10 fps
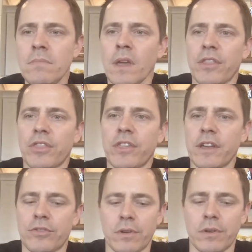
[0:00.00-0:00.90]
I
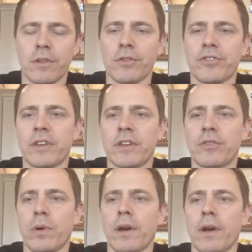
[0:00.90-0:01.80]
think it's one of those
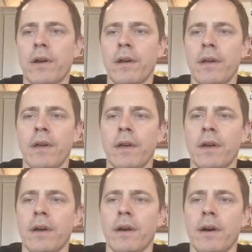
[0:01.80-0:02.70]
things where
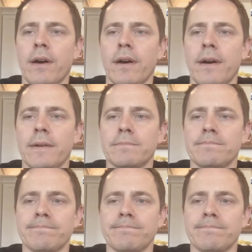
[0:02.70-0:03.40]
um,